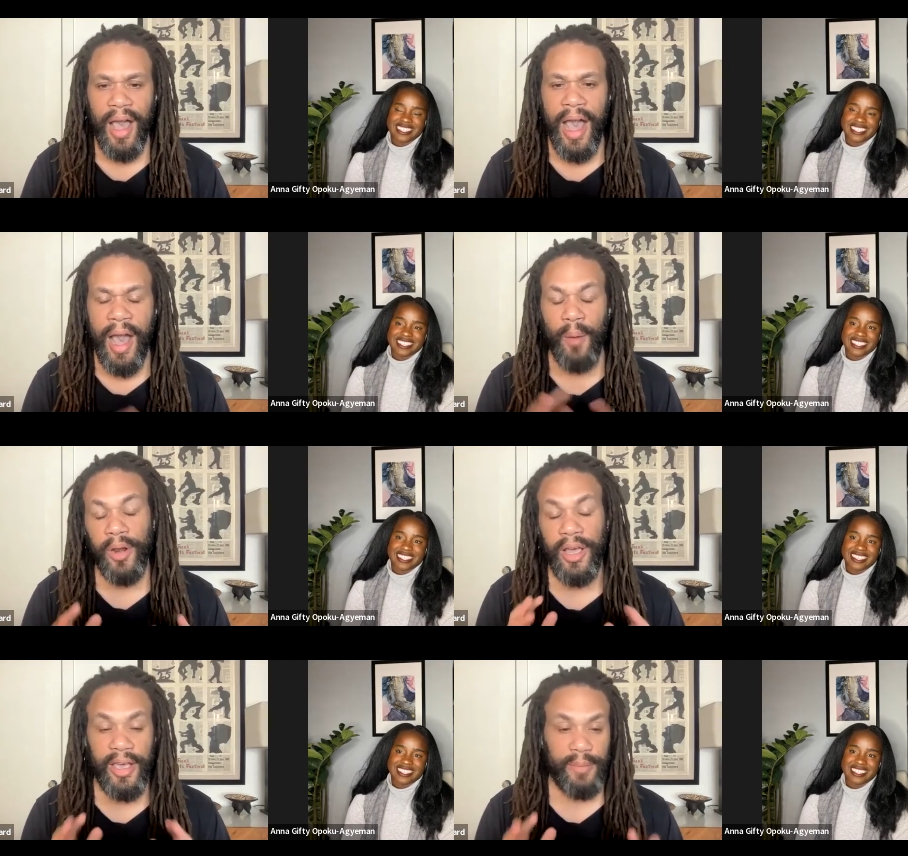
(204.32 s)
Speaker 1: I, I
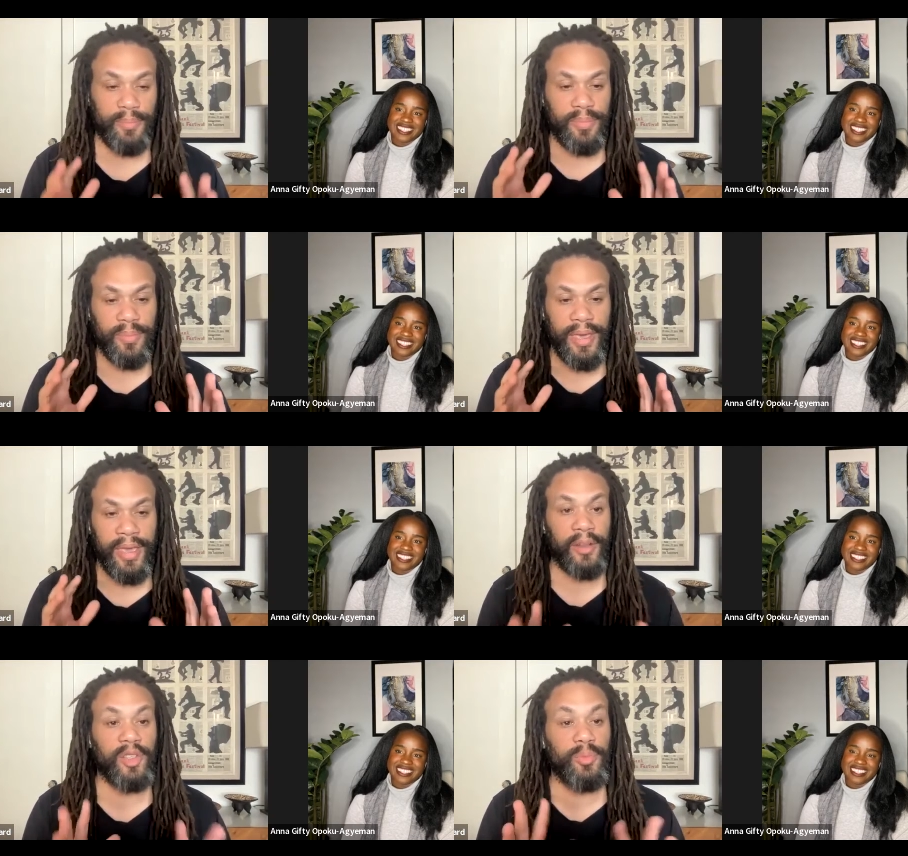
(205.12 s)
want to hype
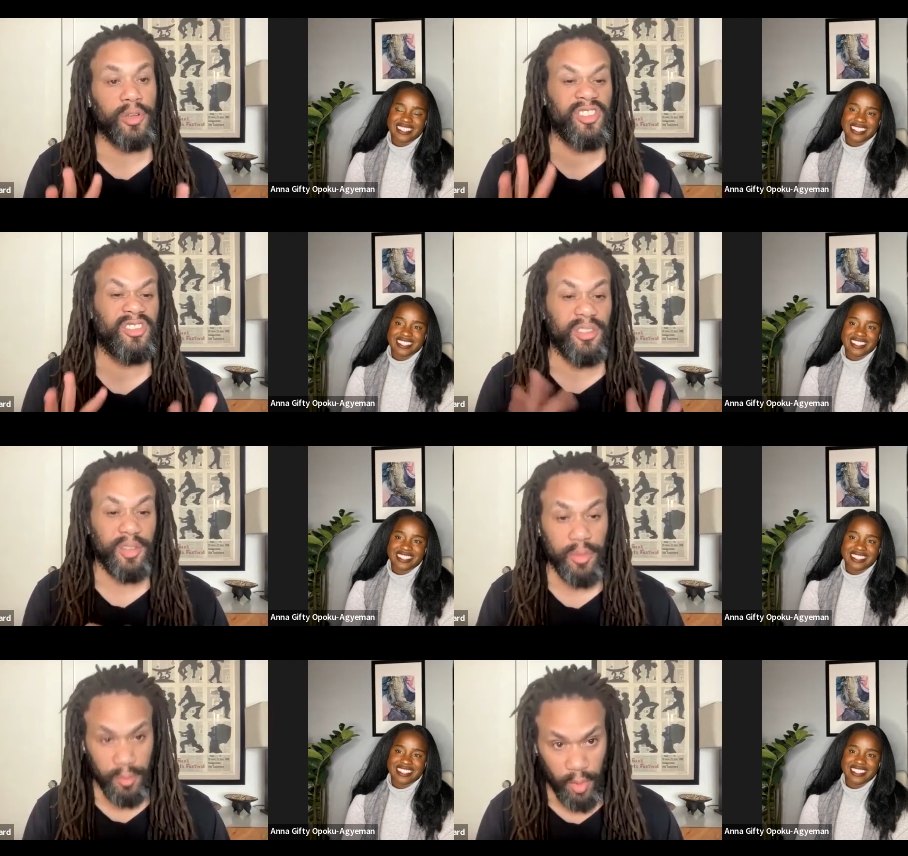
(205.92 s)
Anna's book just a
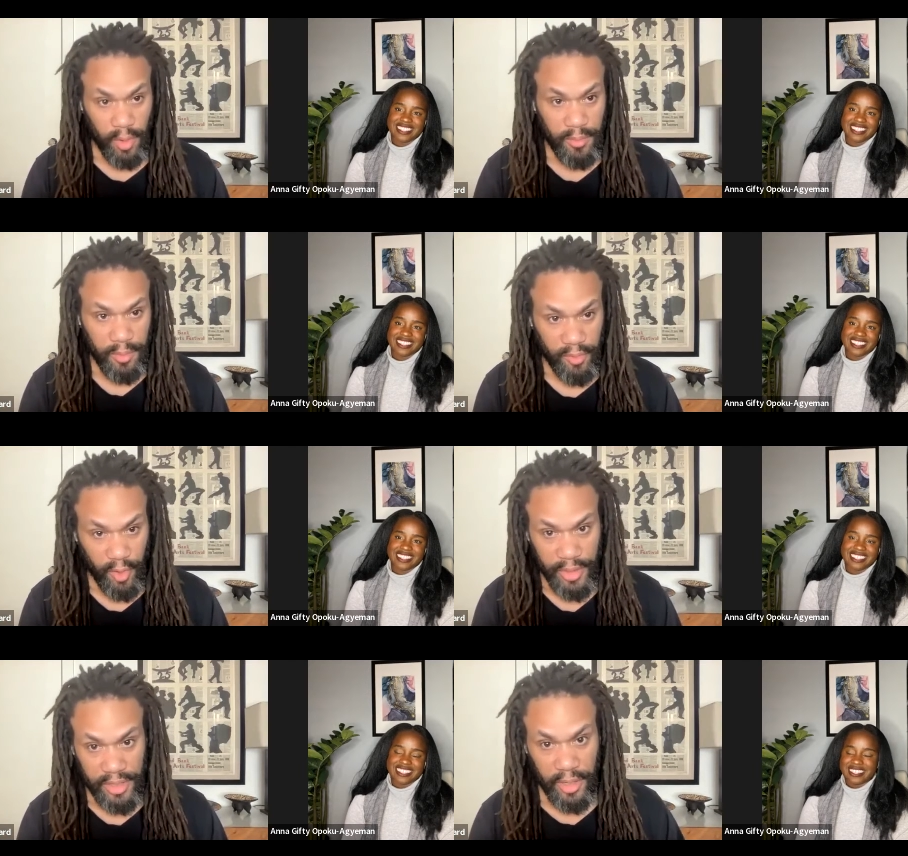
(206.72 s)
little bit more
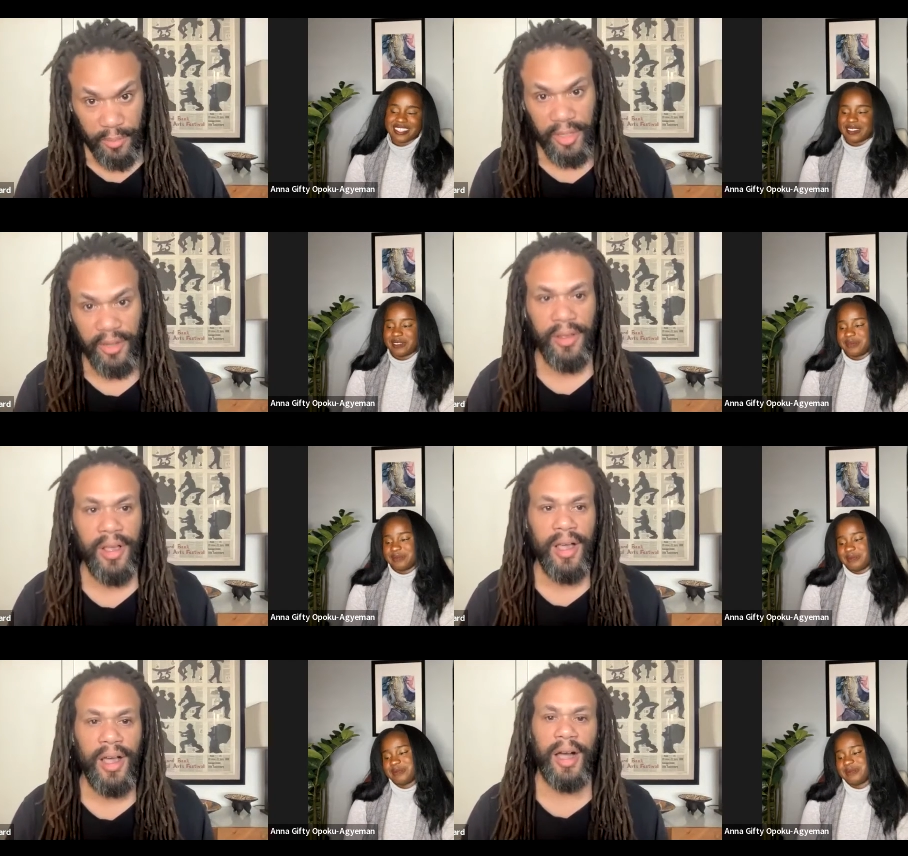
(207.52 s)
before we jump in.